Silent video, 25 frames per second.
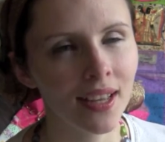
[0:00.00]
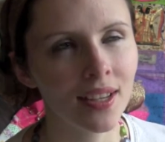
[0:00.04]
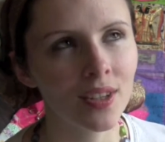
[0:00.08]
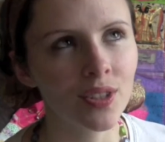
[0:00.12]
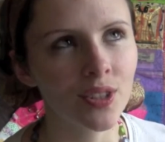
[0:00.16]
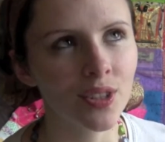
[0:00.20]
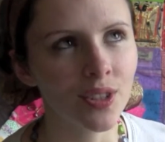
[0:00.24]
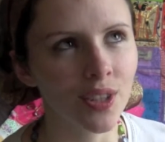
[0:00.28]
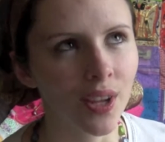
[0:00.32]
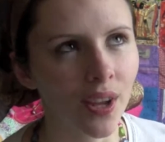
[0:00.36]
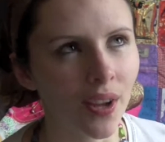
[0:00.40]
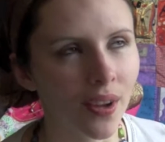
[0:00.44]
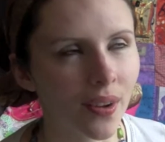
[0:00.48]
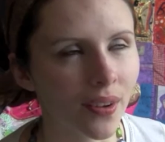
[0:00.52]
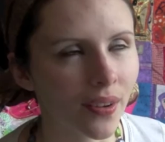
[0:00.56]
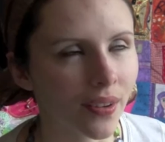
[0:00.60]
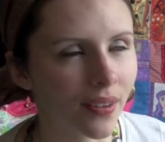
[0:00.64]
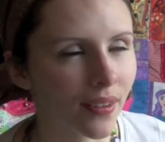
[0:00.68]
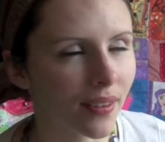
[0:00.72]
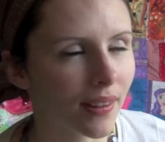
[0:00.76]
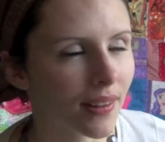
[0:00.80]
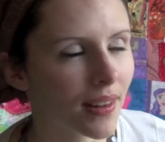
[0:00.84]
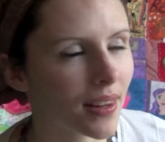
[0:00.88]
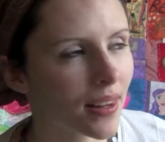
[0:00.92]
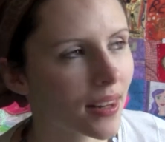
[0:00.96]
so
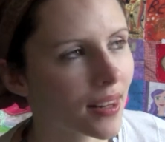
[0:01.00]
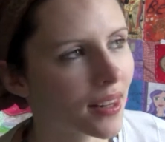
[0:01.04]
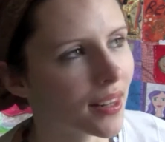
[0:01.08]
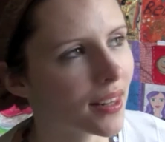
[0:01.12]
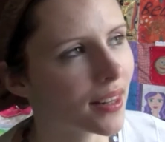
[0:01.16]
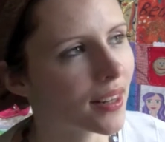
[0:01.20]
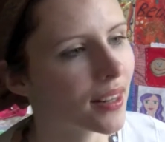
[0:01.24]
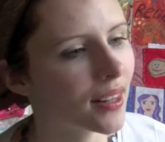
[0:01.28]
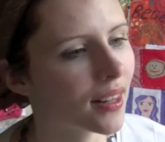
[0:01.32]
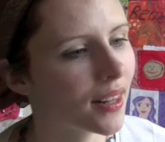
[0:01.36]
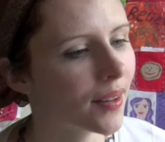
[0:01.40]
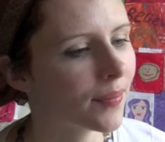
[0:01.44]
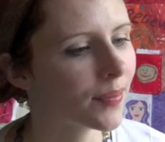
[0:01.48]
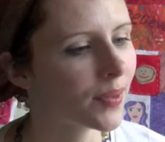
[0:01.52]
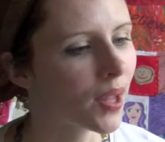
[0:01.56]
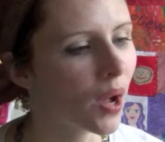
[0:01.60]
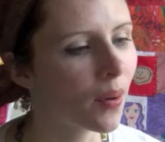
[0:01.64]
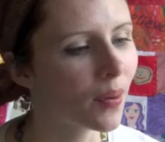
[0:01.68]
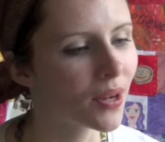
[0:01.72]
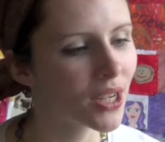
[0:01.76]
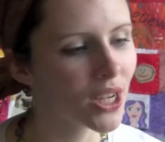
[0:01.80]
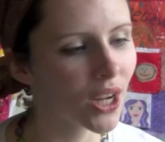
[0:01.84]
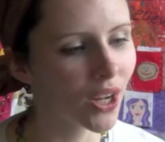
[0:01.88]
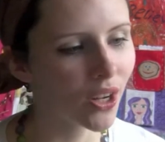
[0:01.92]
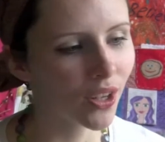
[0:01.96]
I
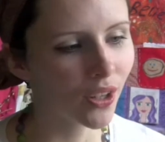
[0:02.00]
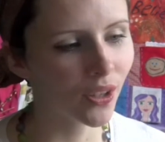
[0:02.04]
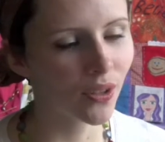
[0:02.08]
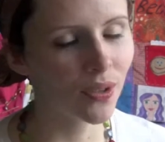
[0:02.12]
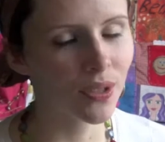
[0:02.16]
wish I could have